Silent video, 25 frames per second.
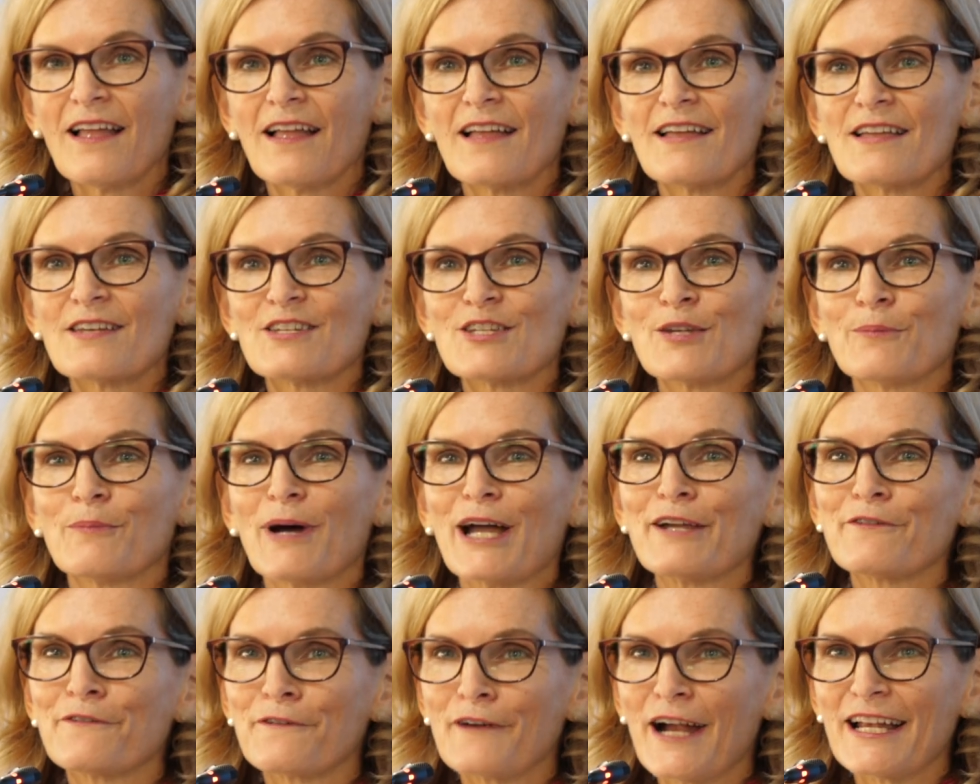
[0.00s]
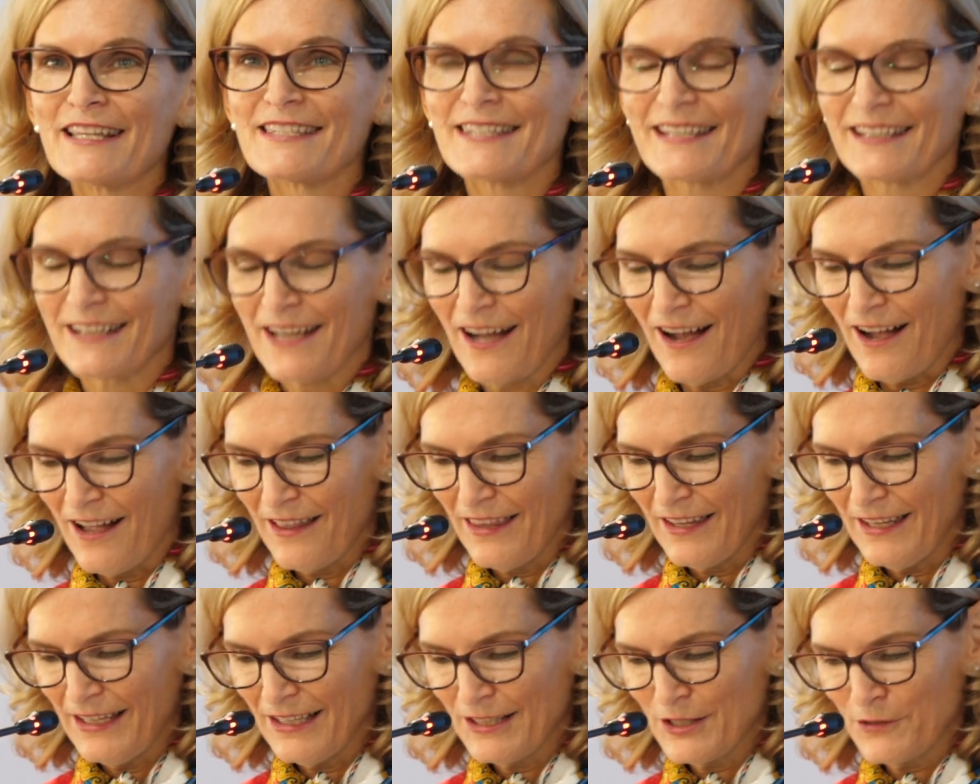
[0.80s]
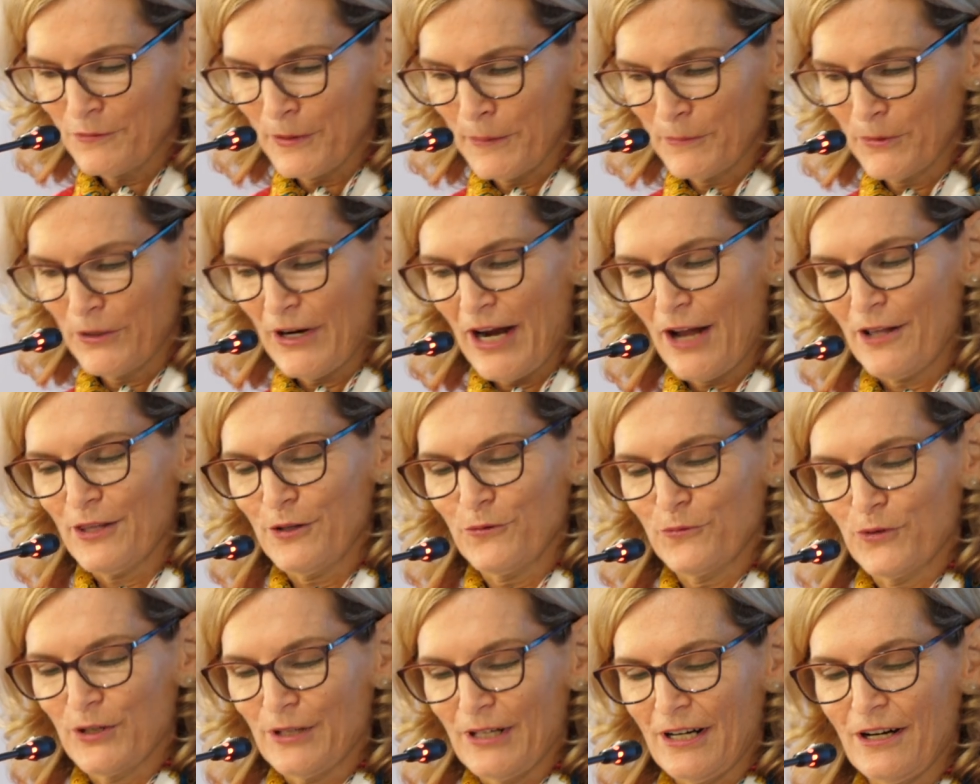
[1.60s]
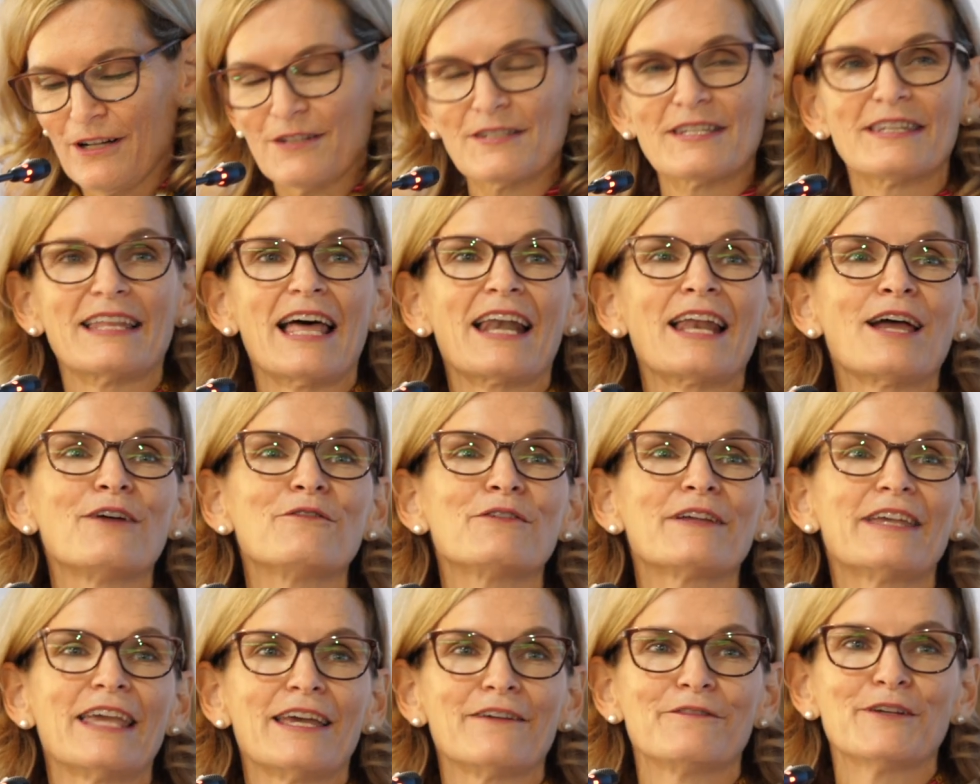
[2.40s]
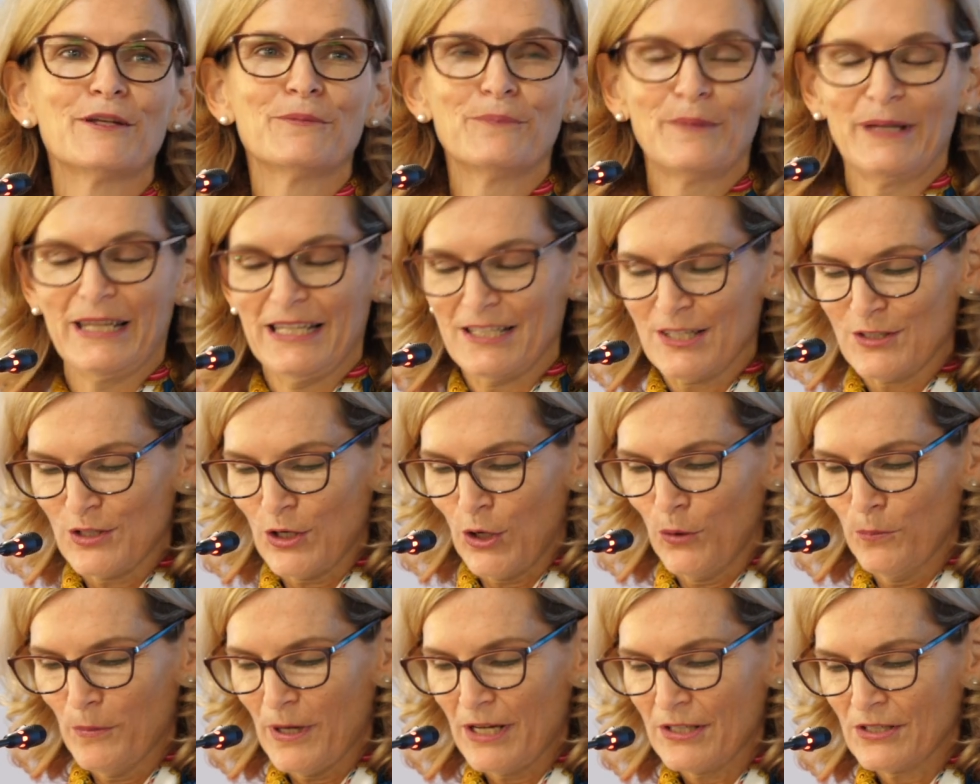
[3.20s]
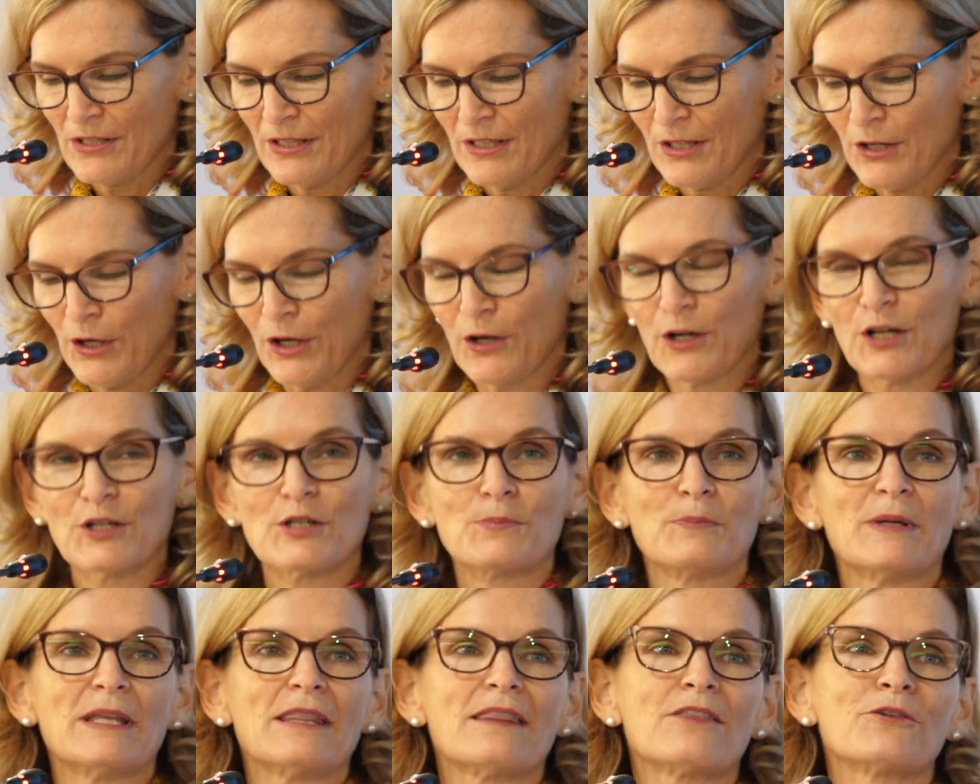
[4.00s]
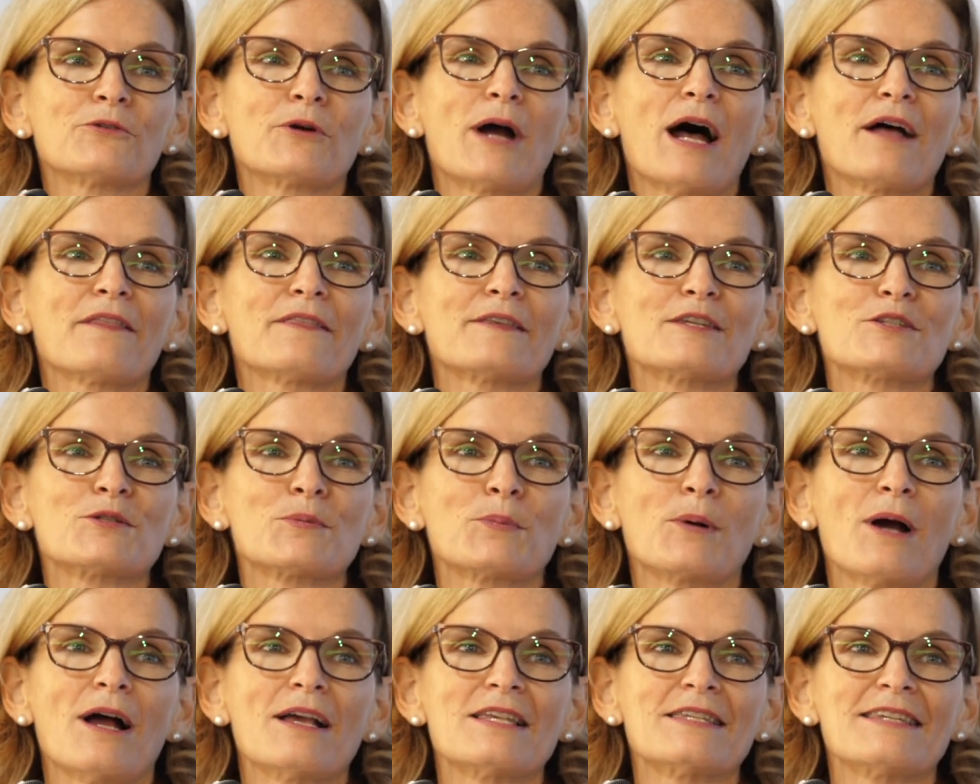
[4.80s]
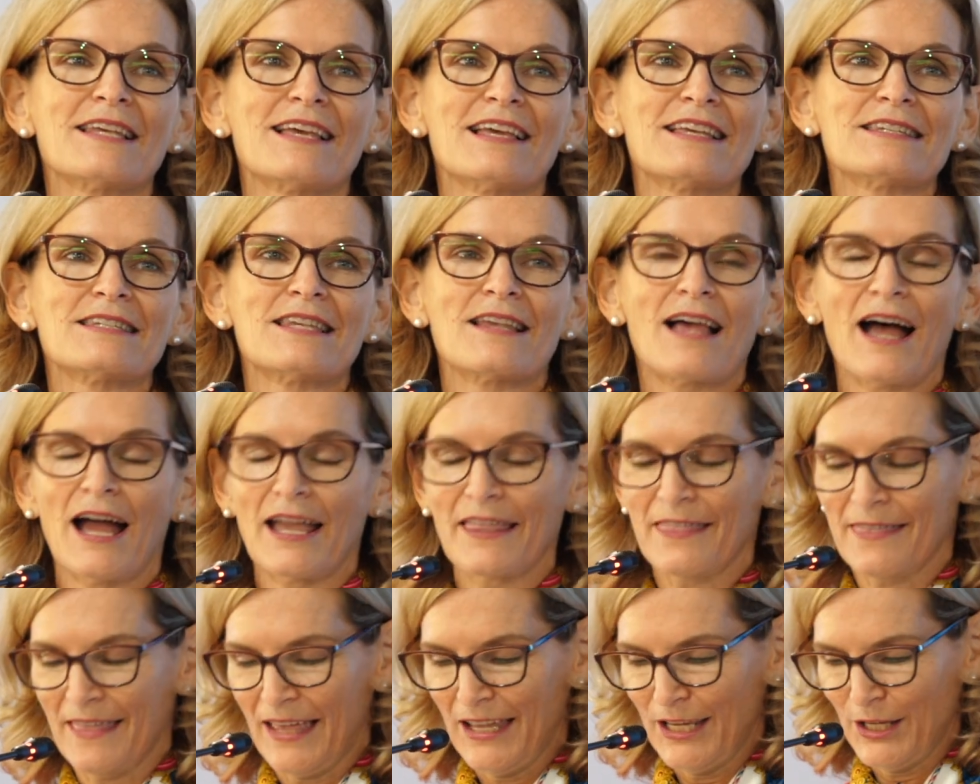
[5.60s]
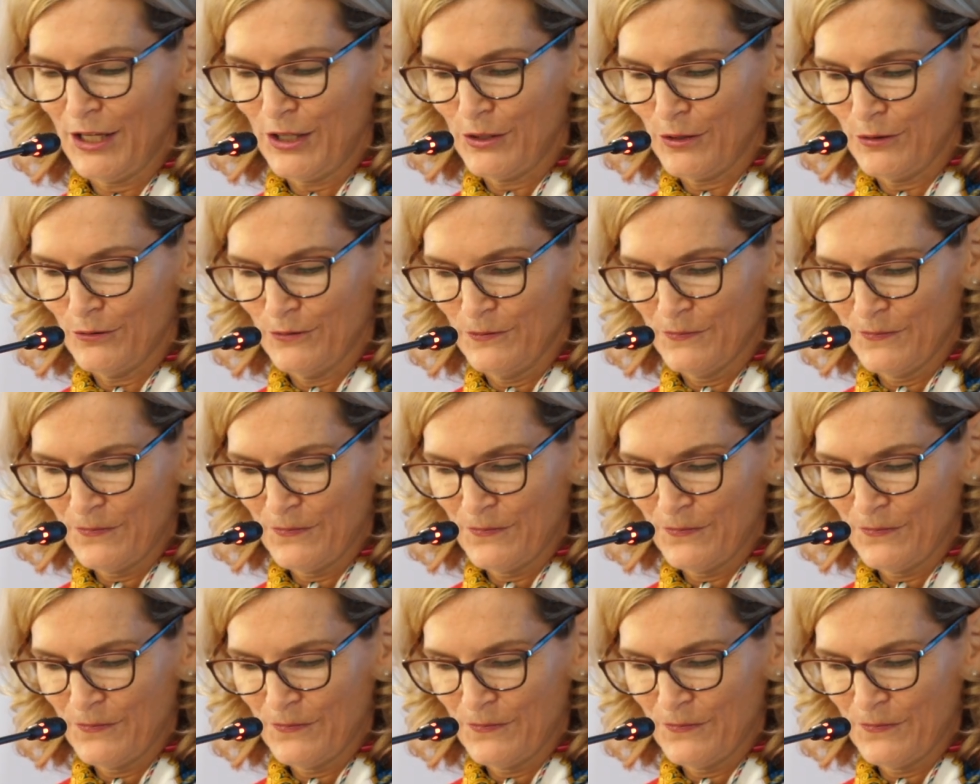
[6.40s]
To my friends and colleagues from around the world that have given me so much encouragement throughout this process, I thank you.